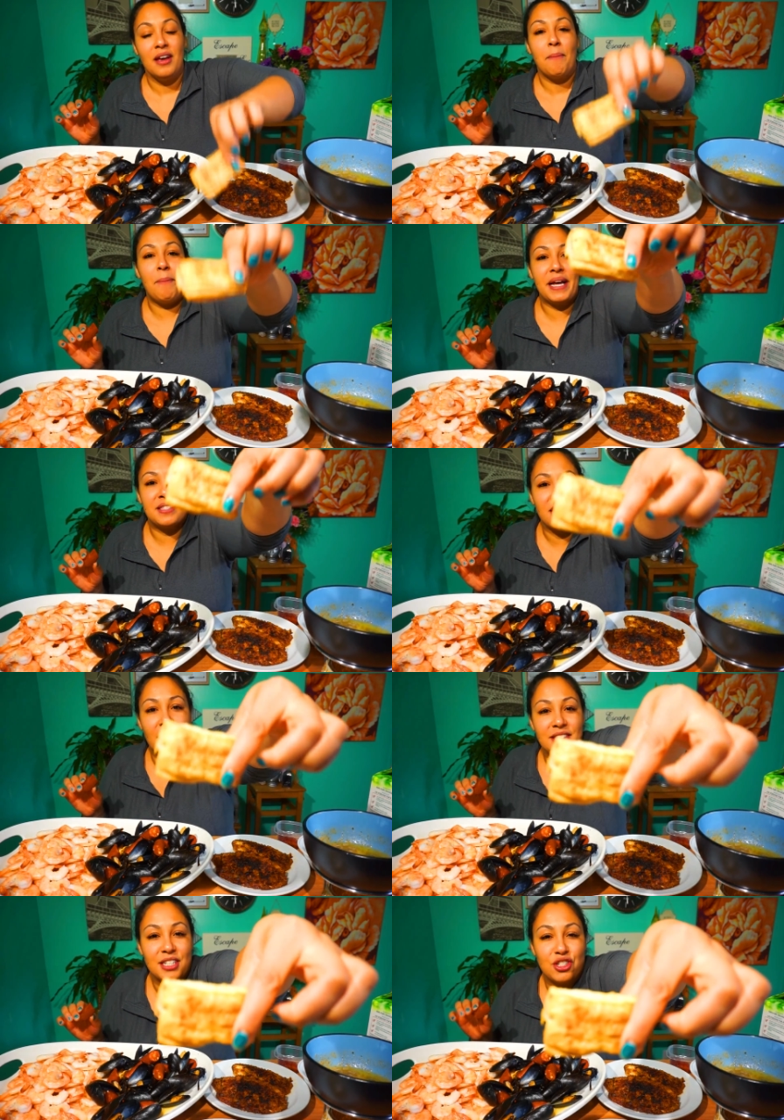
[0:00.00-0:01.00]
baked
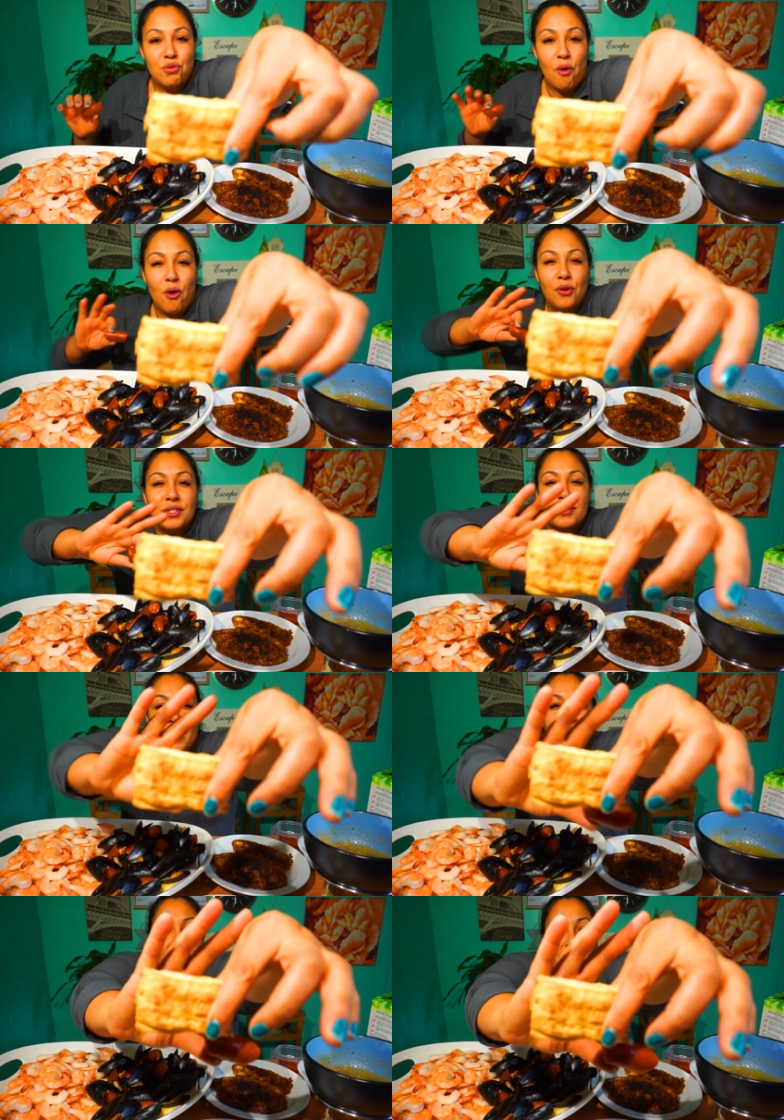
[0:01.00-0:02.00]
sausage rolls right
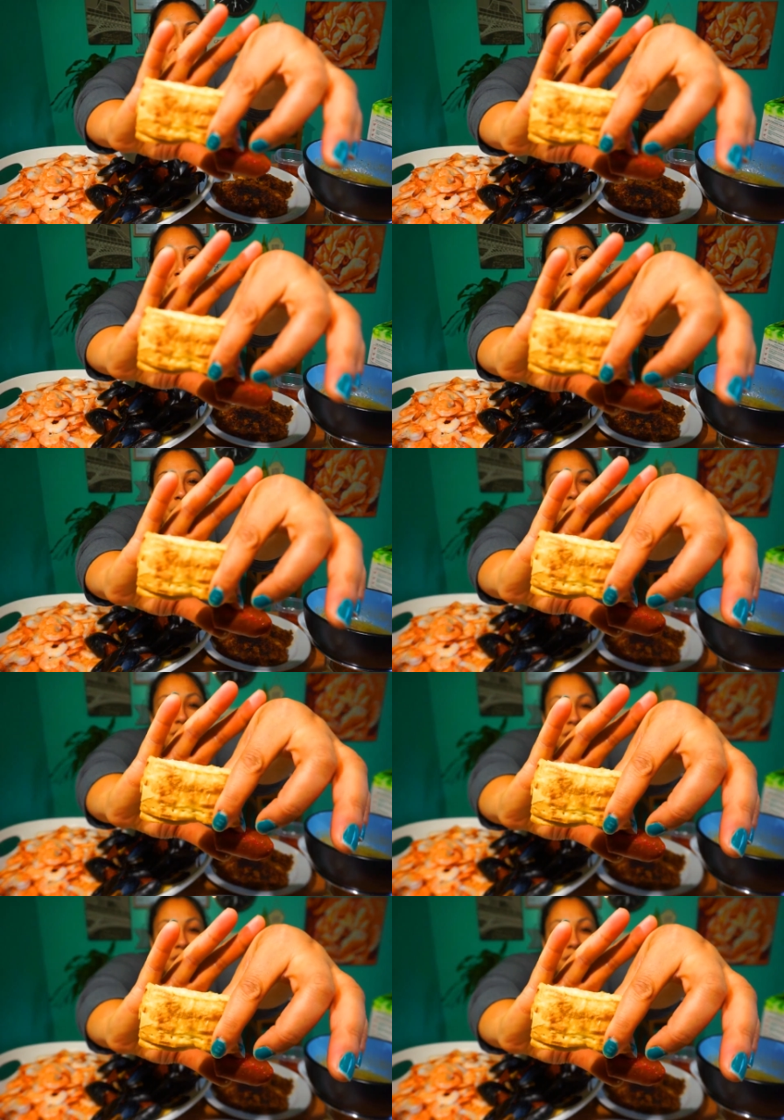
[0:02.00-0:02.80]
here as well.